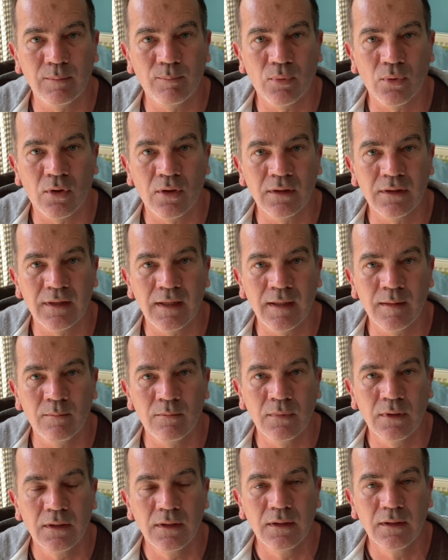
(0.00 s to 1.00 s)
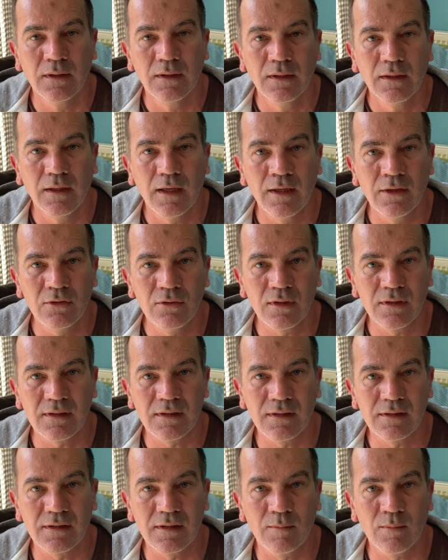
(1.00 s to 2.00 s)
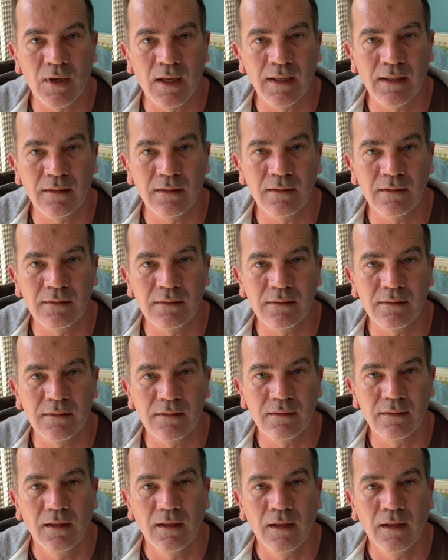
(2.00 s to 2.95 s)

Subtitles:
plant them into a system like this.